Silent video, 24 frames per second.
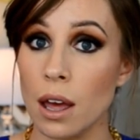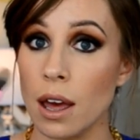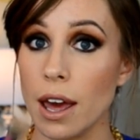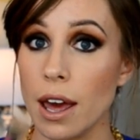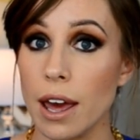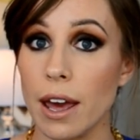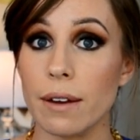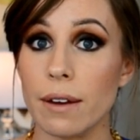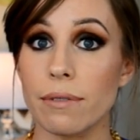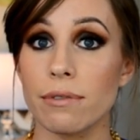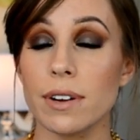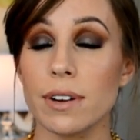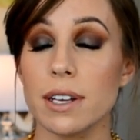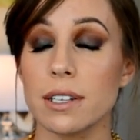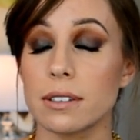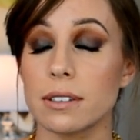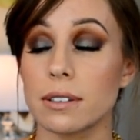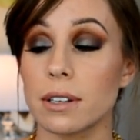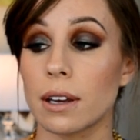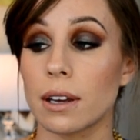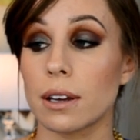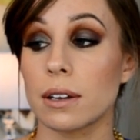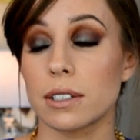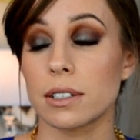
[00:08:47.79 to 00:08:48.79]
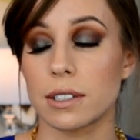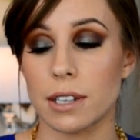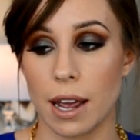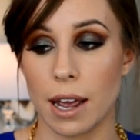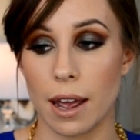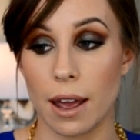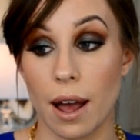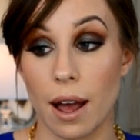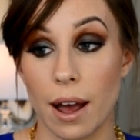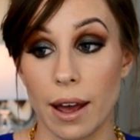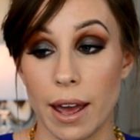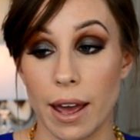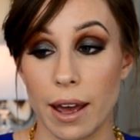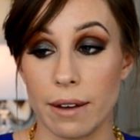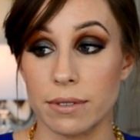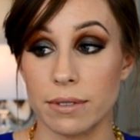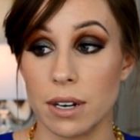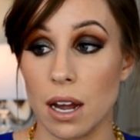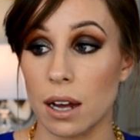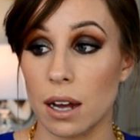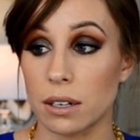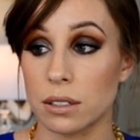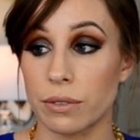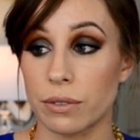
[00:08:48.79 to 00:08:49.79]
Every single day. I have
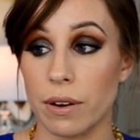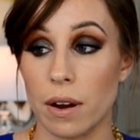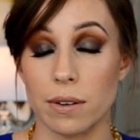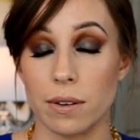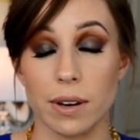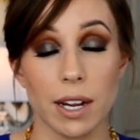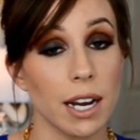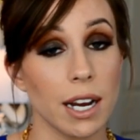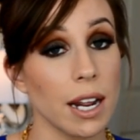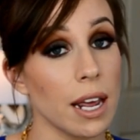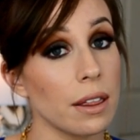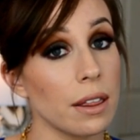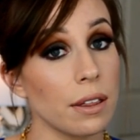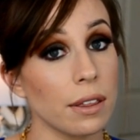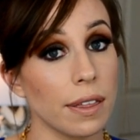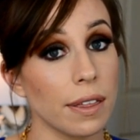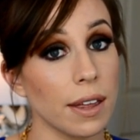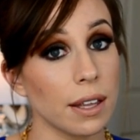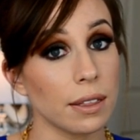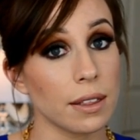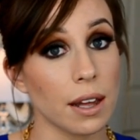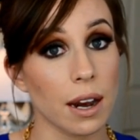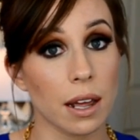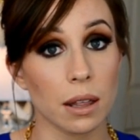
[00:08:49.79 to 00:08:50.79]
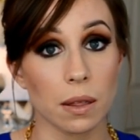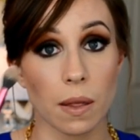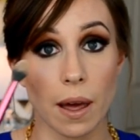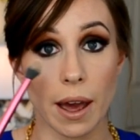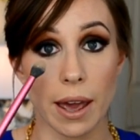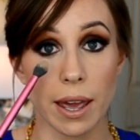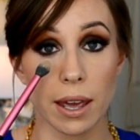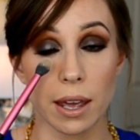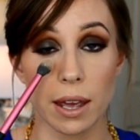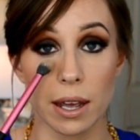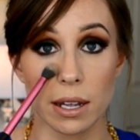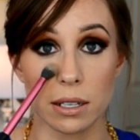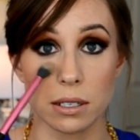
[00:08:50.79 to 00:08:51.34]
not found any other thing that I like.